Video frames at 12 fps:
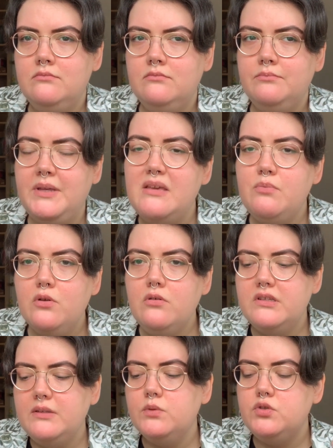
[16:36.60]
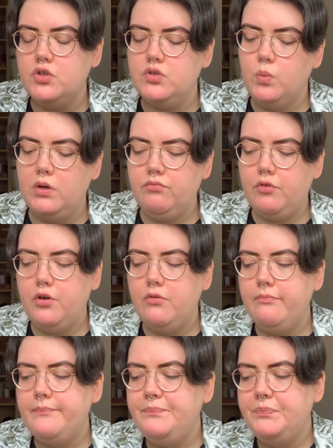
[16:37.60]
people because it was just one
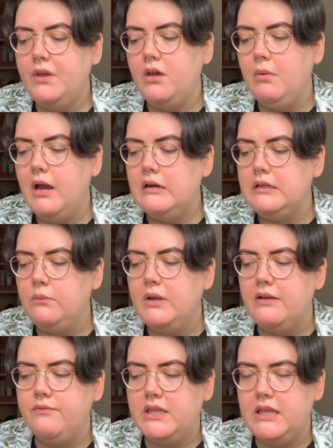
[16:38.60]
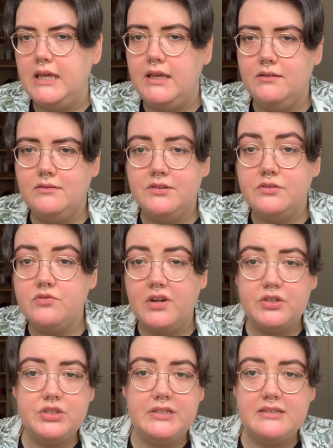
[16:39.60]
room. Apparently whenever the
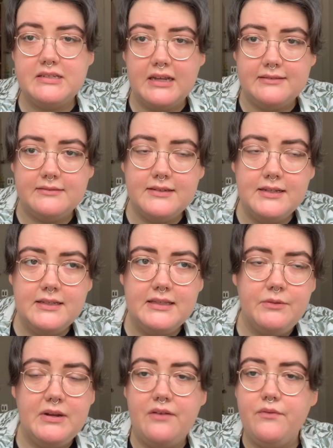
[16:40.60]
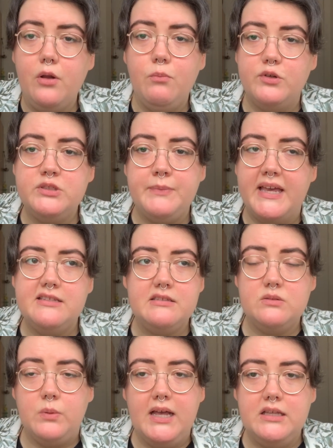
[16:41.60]
construction is done, they would have a lot more space
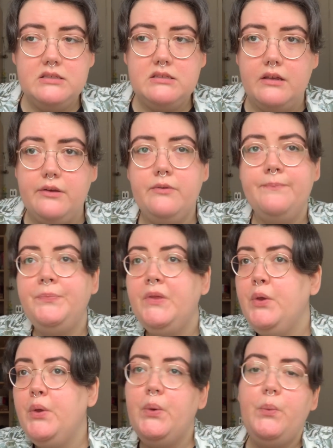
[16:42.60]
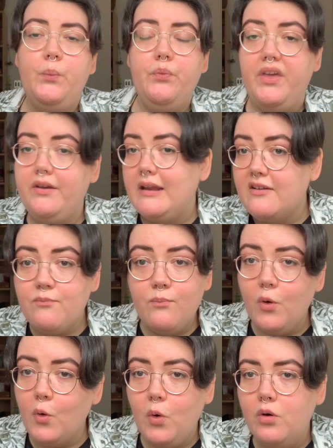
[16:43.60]
as well, so they could have
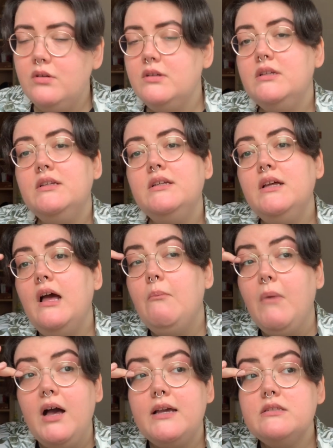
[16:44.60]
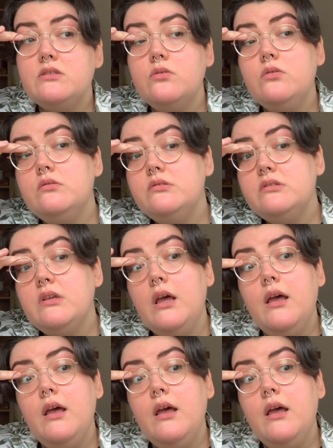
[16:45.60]
more market stalls.